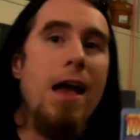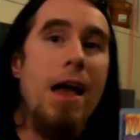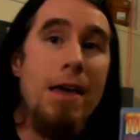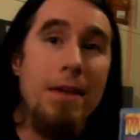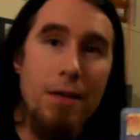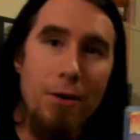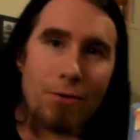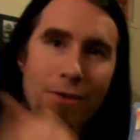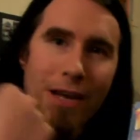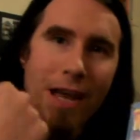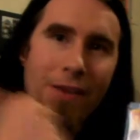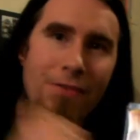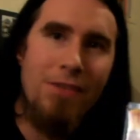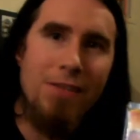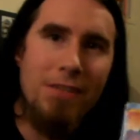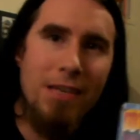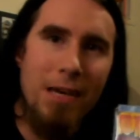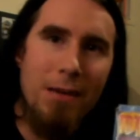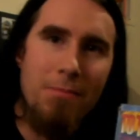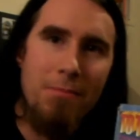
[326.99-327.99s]
And I already have
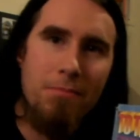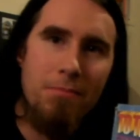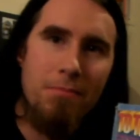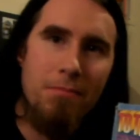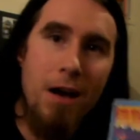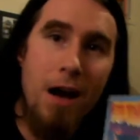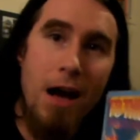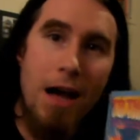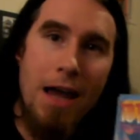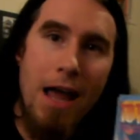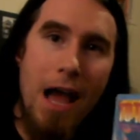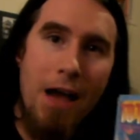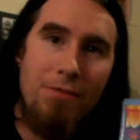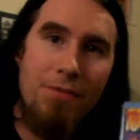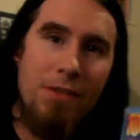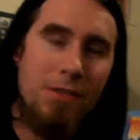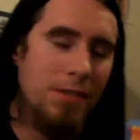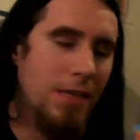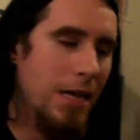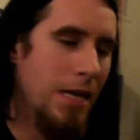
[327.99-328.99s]
this game. I
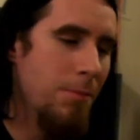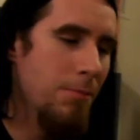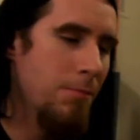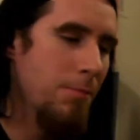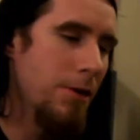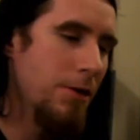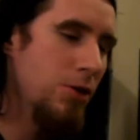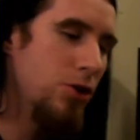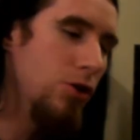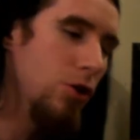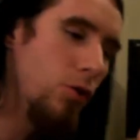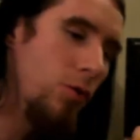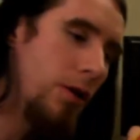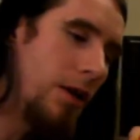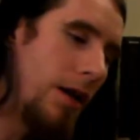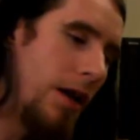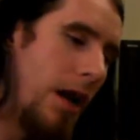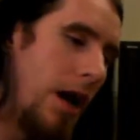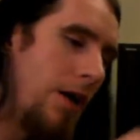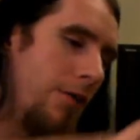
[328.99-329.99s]
have this game, but you know
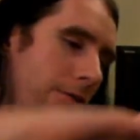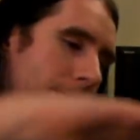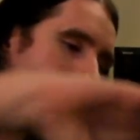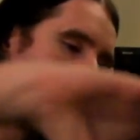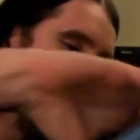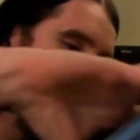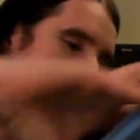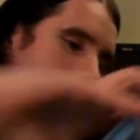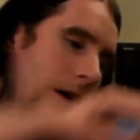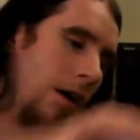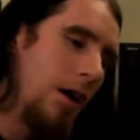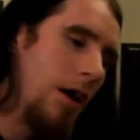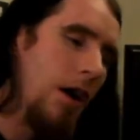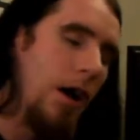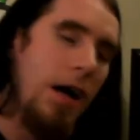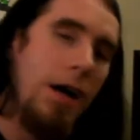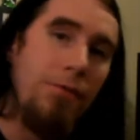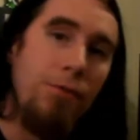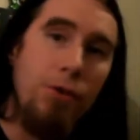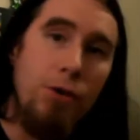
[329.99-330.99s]
what I have?
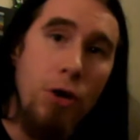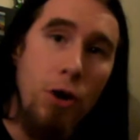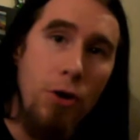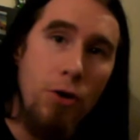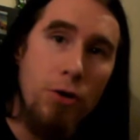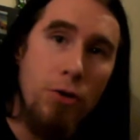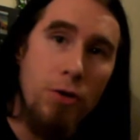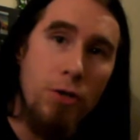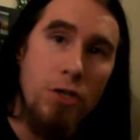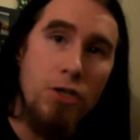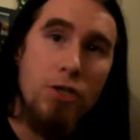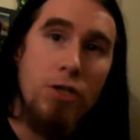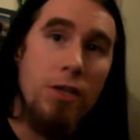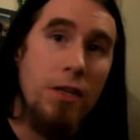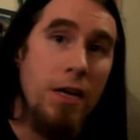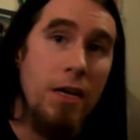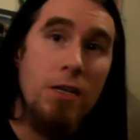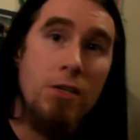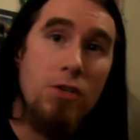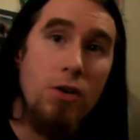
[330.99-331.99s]
I have the cartridge.
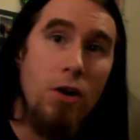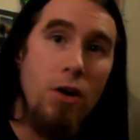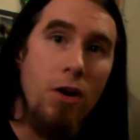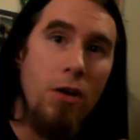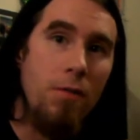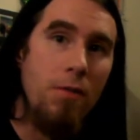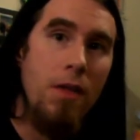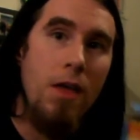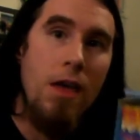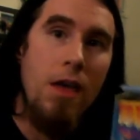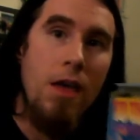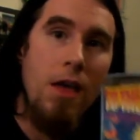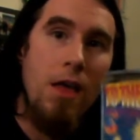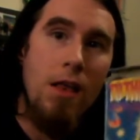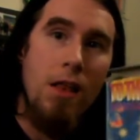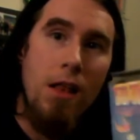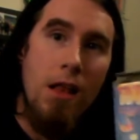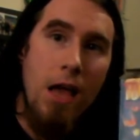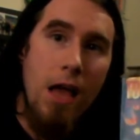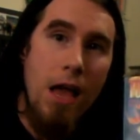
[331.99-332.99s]
That is all.
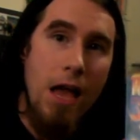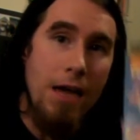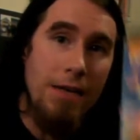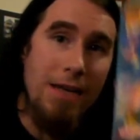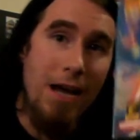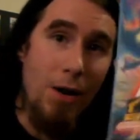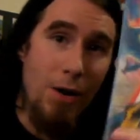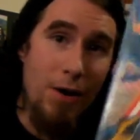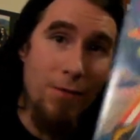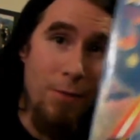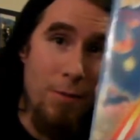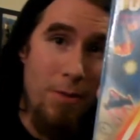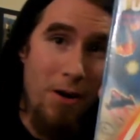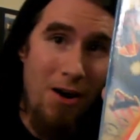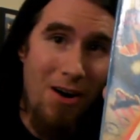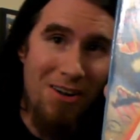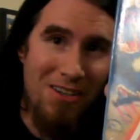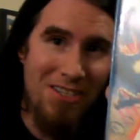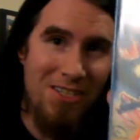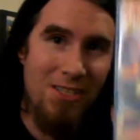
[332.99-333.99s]
And now I have a
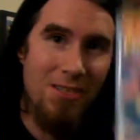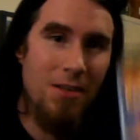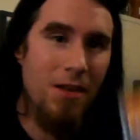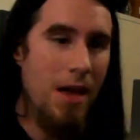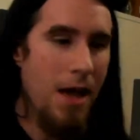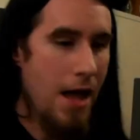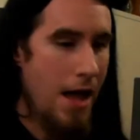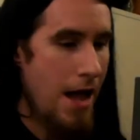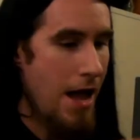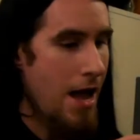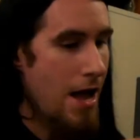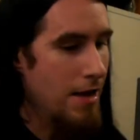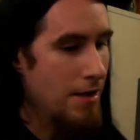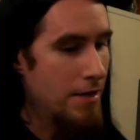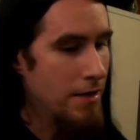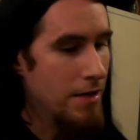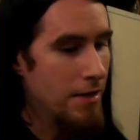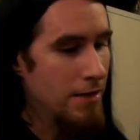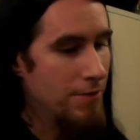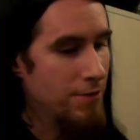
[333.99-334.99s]
box. And
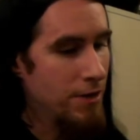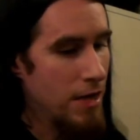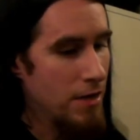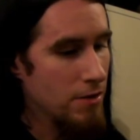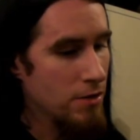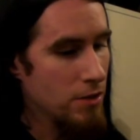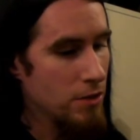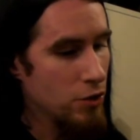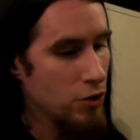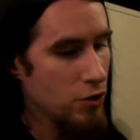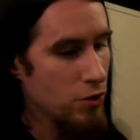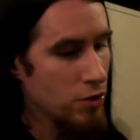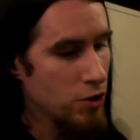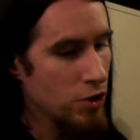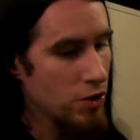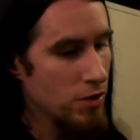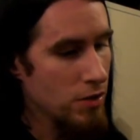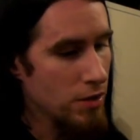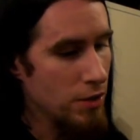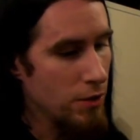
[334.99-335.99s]
it even has the
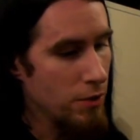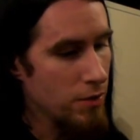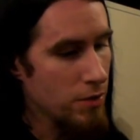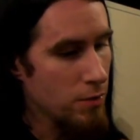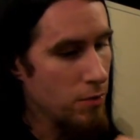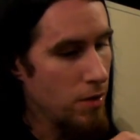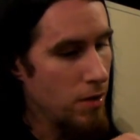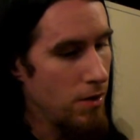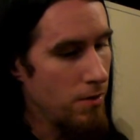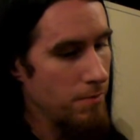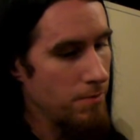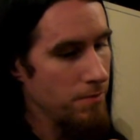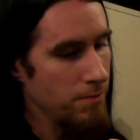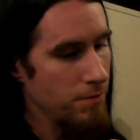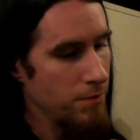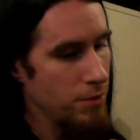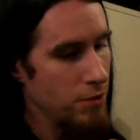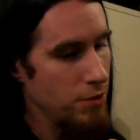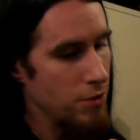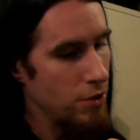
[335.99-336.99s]
instructions in here as well.
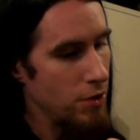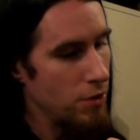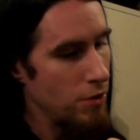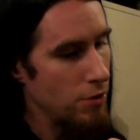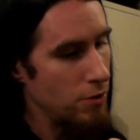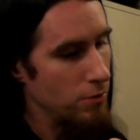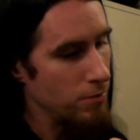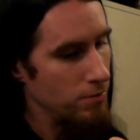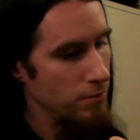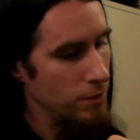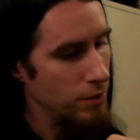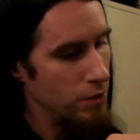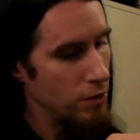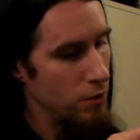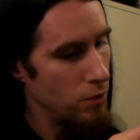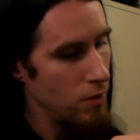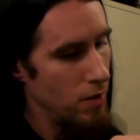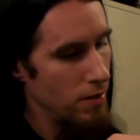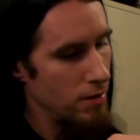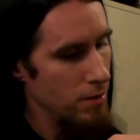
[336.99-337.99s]
So, you
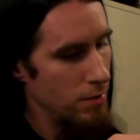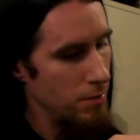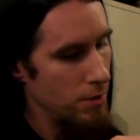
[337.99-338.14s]
know what?